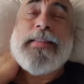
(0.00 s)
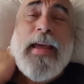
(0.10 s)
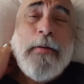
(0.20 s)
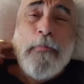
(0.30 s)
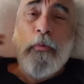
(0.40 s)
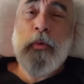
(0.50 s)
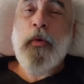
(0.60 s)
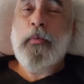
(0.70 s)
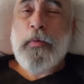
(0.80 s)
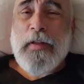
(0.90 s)
day
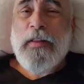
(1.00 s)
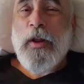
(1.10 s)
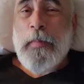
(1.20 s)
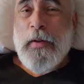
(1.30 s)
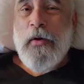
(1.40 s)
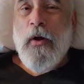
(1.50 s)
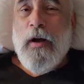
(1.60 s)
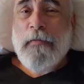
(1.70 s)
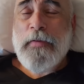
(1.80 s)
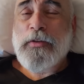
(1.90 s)
improved with a little bit of
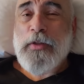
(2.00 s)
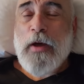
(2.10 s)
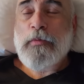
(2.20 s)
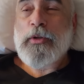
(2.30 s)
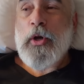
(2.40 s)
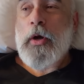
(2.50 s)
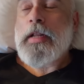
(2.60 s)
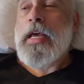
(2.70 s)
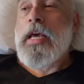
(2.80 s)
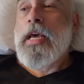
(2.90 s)
coffee, so that was
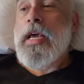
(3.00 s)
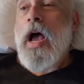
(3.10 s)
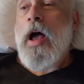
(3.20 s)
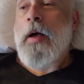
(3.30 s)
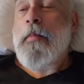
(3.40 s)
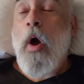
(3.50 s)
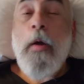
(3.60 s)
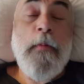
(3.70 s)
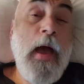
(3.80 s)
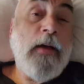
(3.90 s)
good.
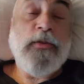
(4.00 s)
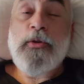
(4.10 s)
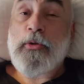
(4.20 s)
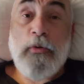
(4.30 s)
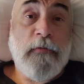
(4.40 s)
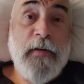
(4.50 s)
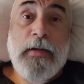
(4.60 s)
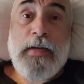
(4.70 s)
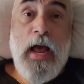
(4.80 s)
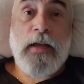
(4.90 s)
Our passengers are
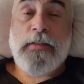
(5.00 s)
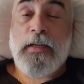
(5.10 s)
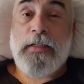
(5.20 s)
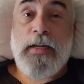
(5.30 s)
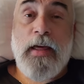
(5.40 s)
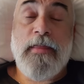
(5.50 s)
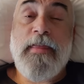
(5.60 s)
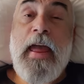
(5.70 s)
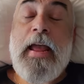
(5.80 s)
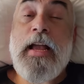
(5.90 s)
fantastic today.
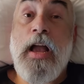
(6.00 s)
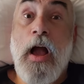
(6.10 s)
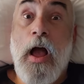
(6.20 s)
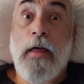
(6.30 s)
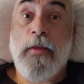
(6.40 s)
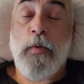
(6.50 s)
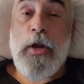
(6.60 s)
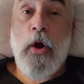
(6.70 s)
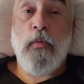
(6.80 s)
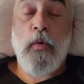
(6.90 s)
Thank God there were
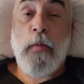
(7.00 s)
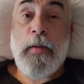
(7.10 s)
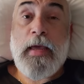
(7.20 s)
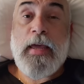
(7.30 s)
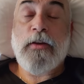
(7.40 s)
no real big